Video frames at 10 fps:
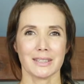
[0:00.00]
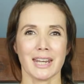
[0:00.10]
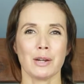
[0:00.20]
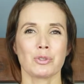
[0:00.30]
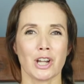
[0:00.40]

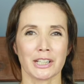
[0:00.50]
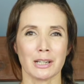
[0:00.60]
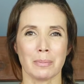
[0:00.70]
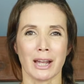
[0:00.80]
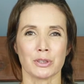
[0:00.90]
Today we're talking
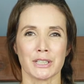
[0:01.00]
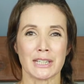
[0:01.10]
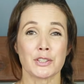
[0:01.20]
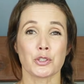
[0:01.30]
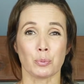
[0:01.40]
about
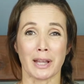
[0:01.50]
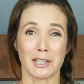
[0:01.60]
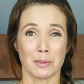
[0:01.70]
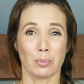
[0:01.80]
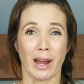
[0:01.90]
the
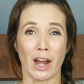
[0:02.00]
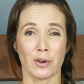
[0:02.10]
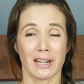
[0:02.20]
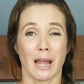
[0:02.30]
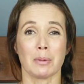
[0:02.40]
Serenity Prayer,
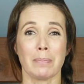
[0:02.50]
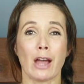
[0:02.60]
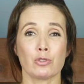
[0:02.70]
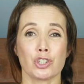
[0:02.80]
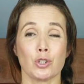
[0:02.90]
and I'm
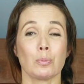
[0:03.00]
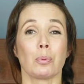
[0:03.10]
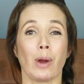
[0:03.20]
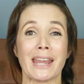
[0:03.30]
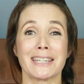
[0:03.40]
about to
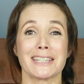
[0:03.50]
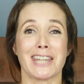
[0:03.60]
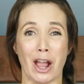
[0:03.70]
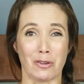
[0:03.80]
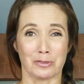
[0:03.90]
break it
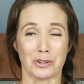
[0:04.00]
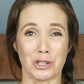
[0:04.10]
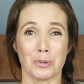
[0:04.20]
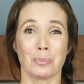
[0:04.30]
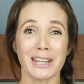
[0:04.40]
down for
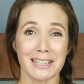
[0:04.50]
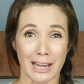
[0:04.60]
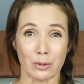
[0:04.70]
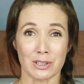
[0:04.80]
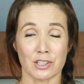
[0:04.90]
you. Break it
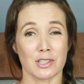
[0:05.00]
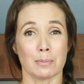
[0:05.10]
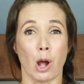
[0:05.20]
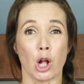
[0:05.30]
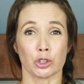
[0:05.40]
down into
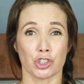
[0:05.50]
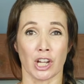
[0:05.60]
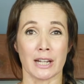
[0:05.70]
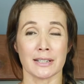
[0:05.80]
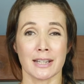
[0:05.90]
smaller
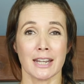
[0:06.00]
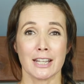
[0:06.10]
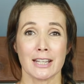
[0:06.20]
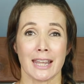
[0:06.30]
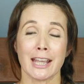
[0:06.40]
chunks
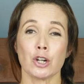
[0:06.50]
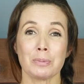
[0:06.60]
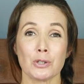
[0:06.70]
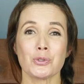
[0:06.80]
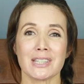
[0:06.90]
and help
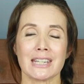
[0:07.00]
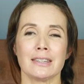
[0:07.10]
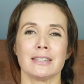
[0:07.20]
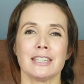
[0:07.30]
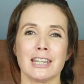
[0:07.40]
you see
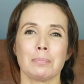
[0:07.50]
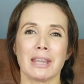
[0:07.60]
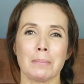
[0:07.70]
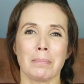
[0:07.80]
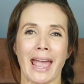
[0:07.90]
the deep
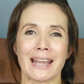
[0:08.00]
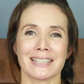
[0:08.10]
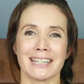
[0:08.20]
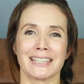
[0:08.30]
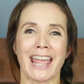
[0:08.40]

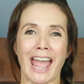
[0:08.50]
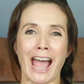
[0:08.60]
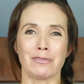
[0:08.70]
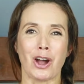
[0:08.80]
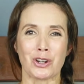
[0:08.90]
impact it can
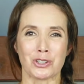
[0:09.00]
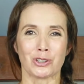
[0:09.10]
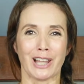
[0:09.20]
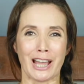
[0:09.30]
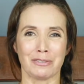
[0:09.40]
have on your
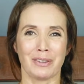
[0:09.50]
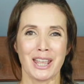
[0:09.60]
life.